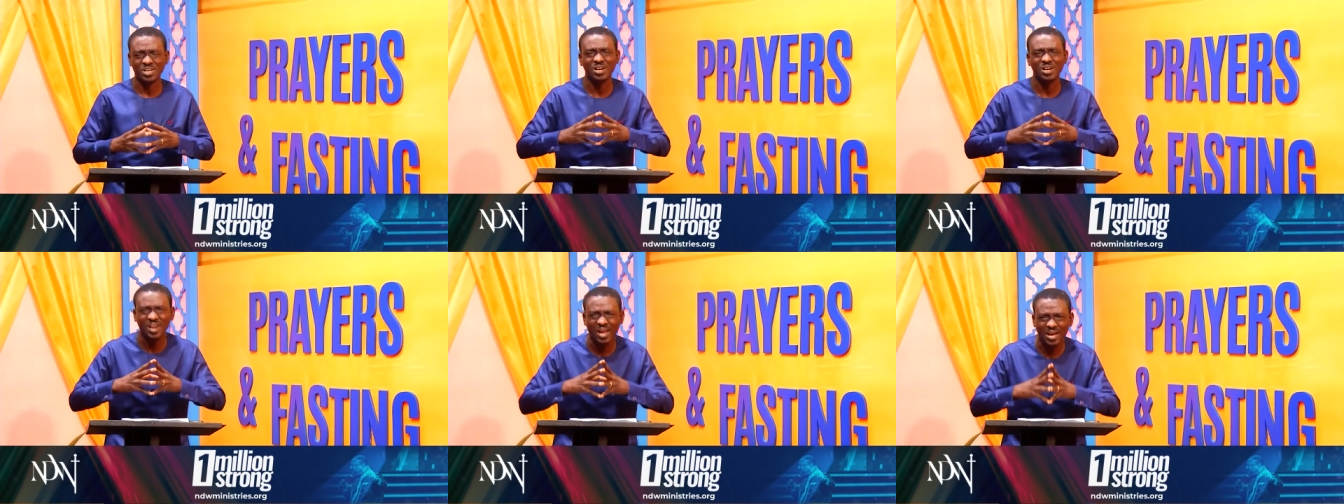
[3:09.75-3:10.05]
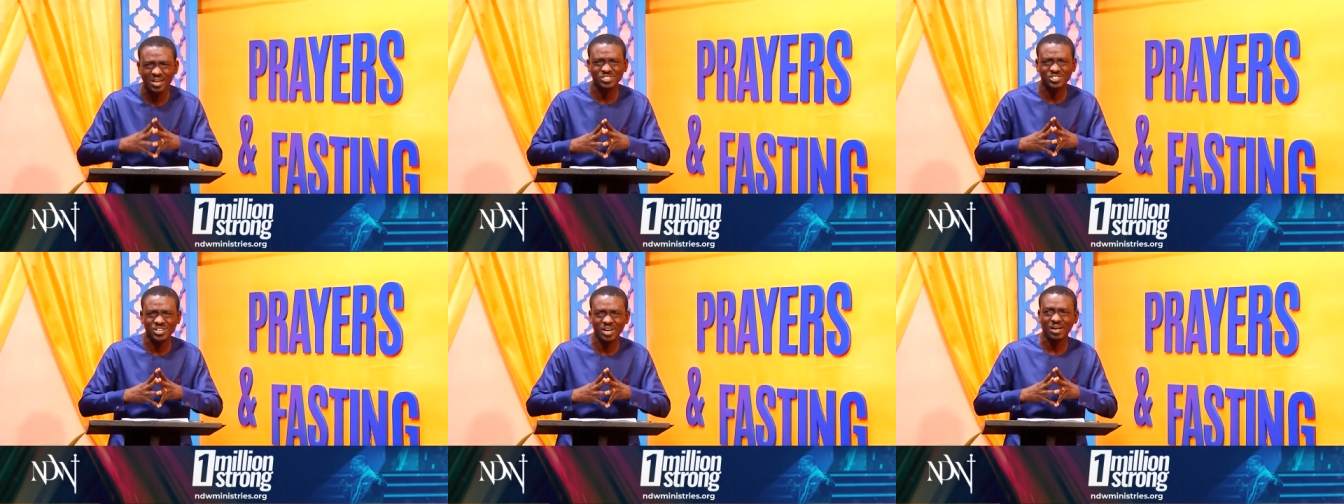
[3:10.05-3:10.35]

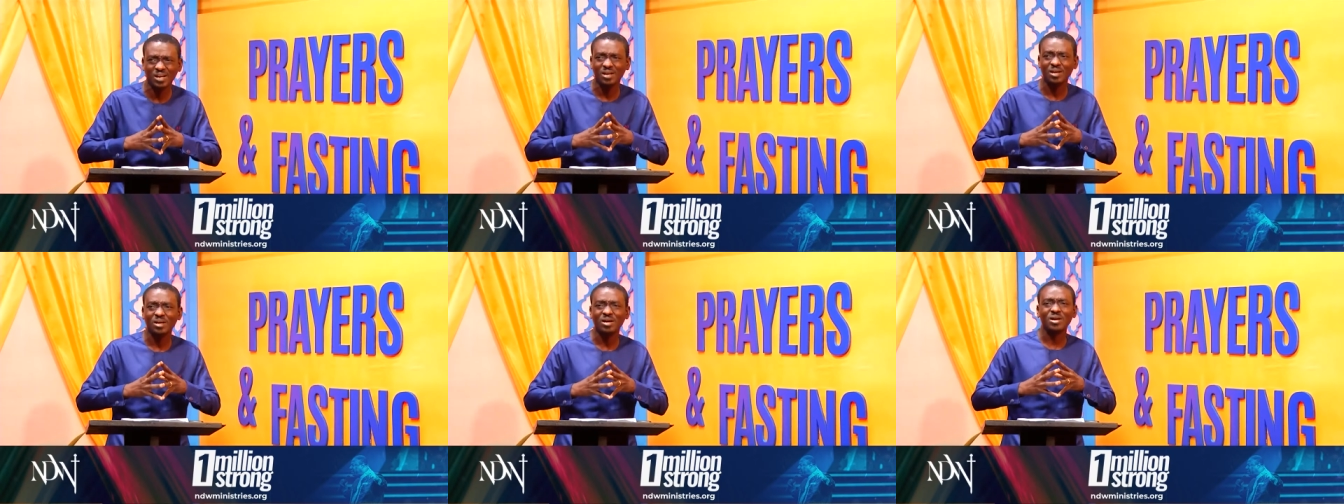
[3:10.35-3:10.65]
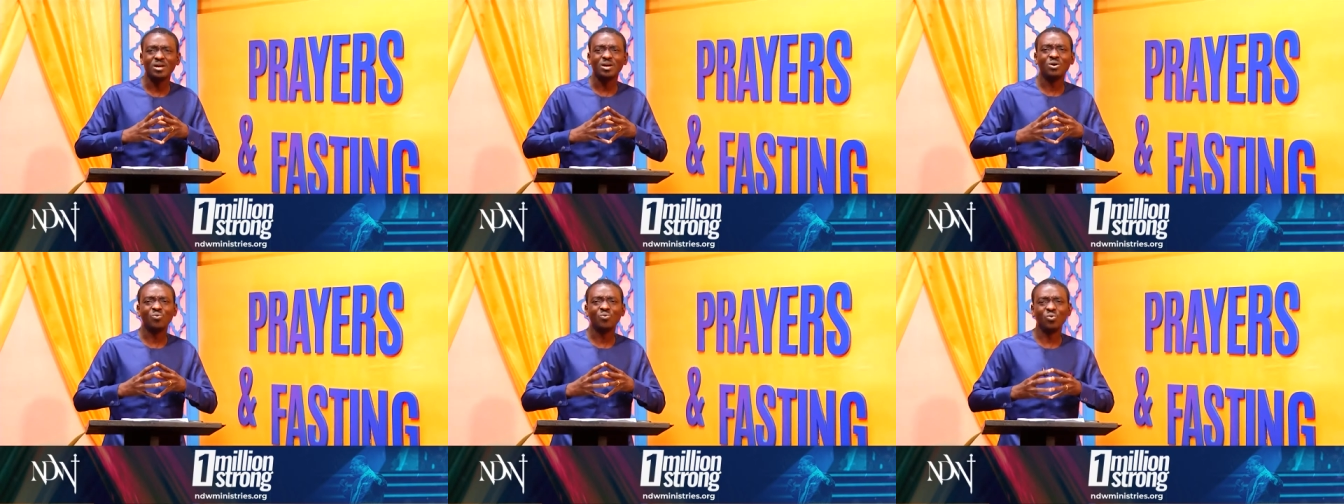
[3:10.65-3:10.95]
Elijah
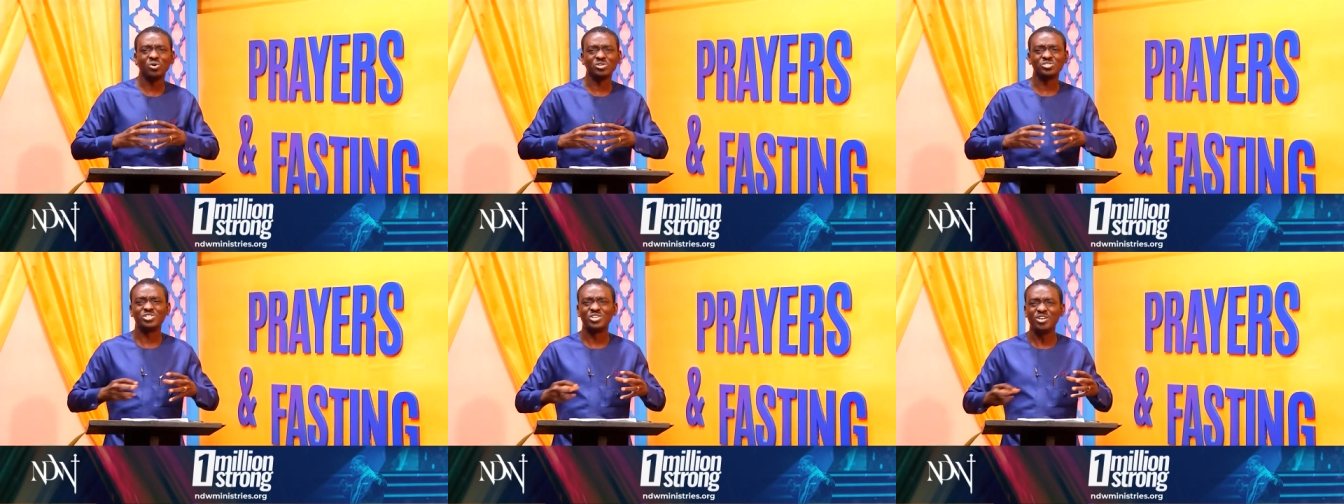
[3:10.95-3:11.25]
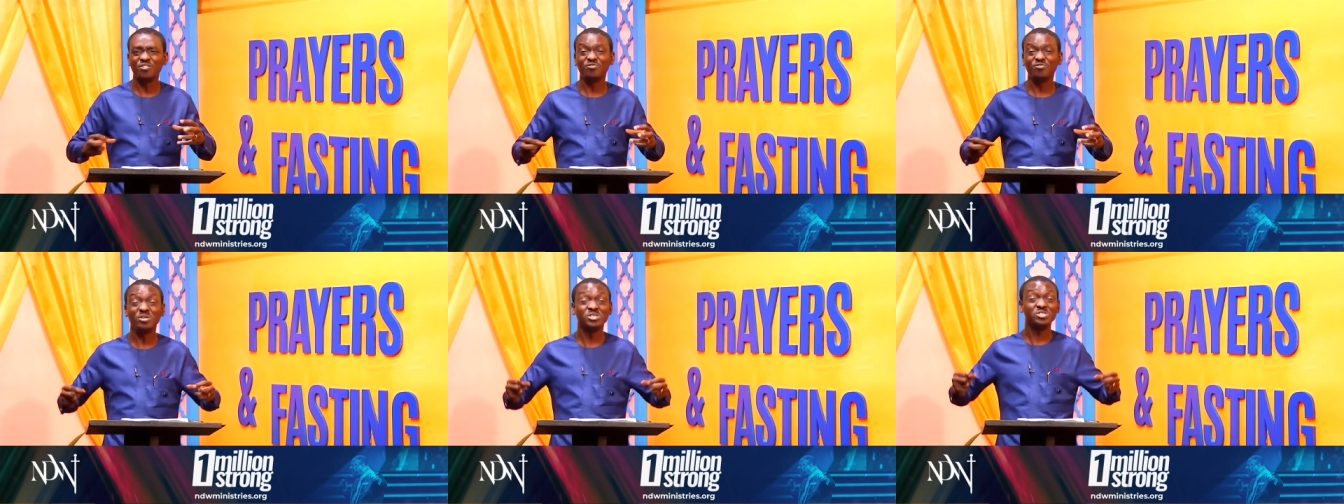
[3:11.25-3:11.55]
was
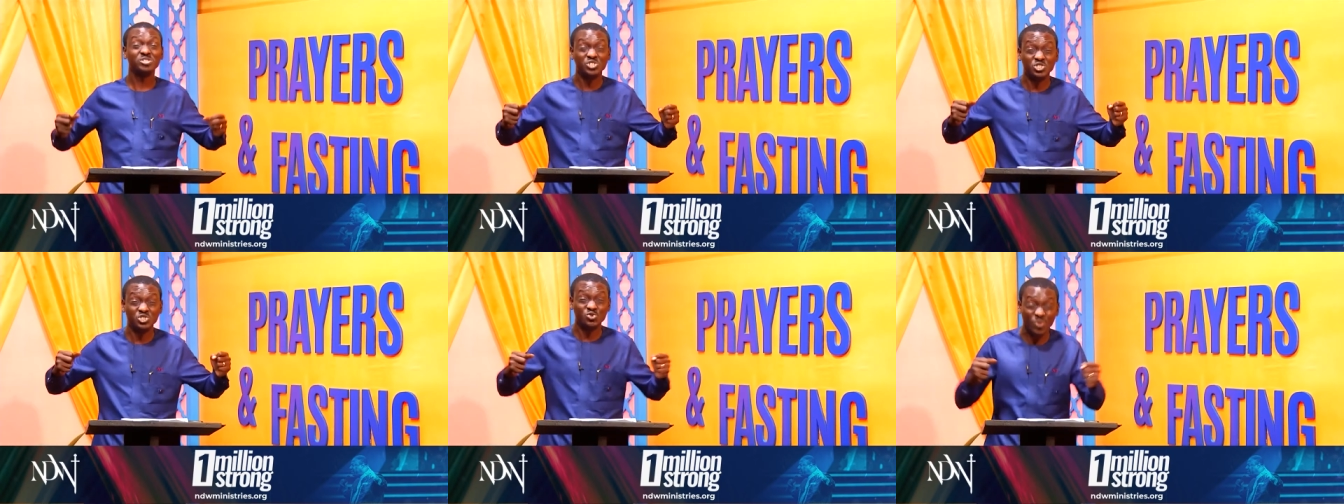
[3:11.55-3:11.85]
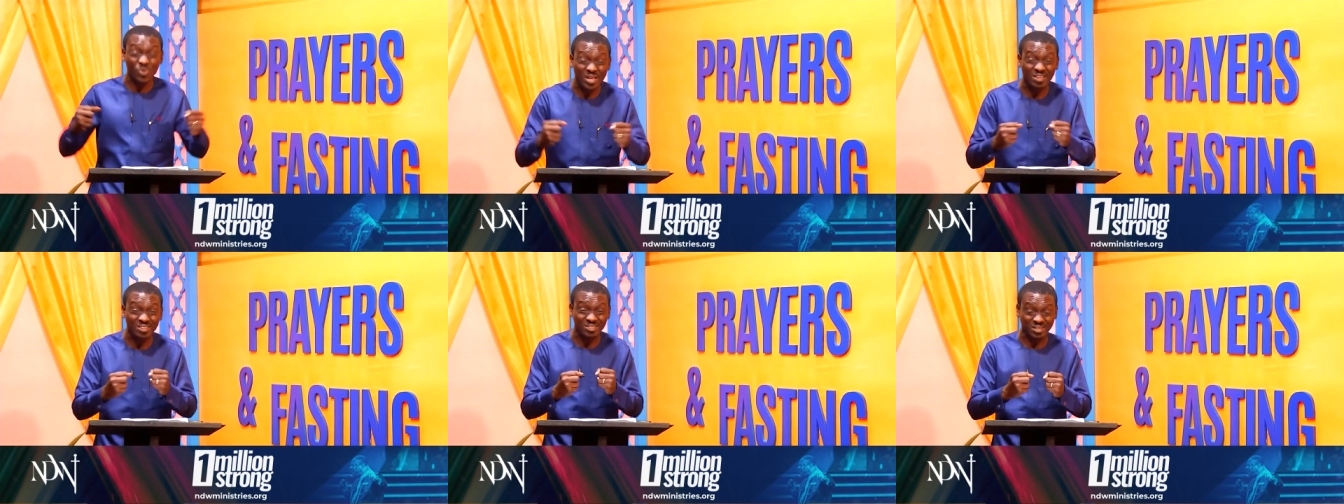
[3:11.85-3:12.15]
given
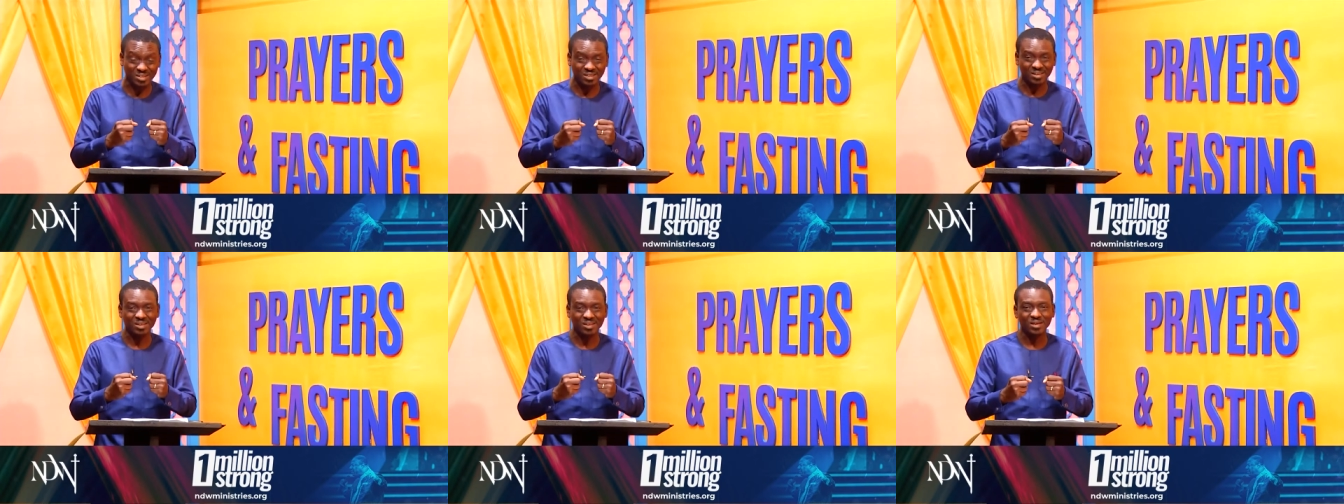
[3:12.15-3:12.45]
strength,